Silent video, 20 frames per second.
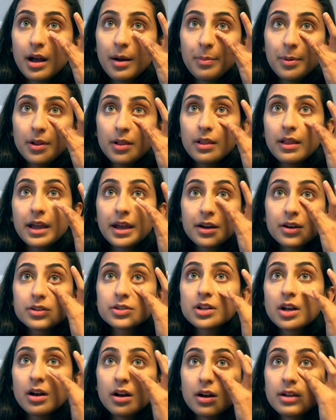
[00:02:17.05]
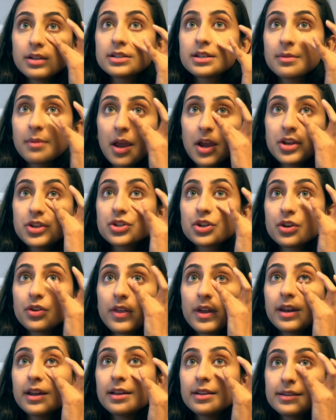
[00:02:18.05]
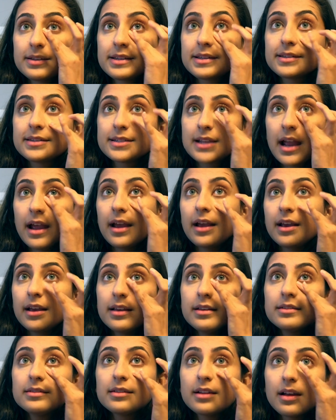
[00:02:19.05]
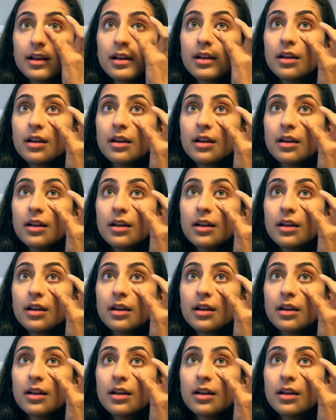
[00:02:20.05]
couple layers on to make sure that it stays.